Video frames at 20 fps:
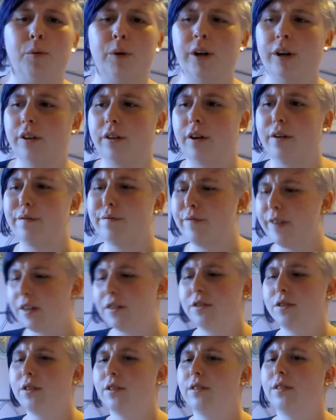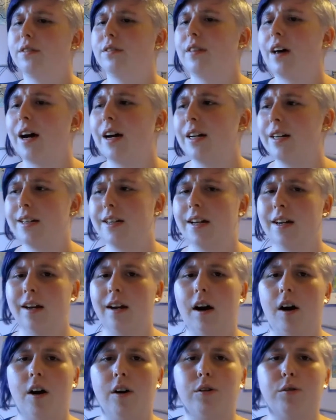world or fictional
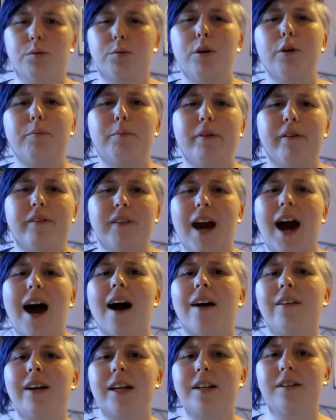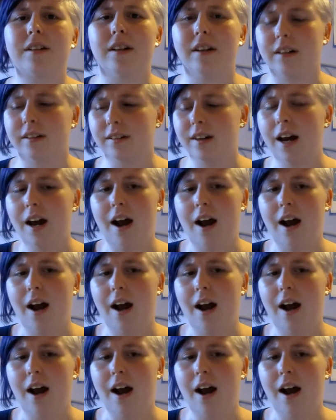society or group of characters,